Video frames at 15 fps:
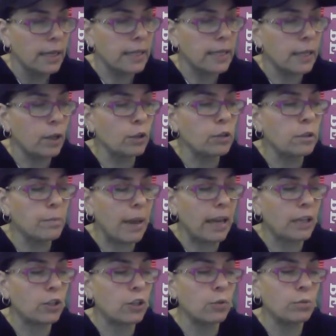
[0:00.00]
Guilt
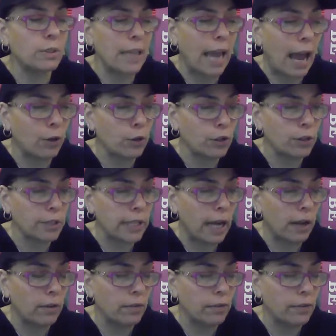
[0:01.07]
makes you doubt
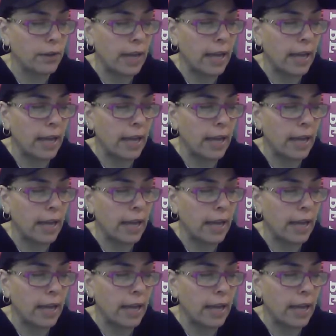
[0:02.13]
yourself,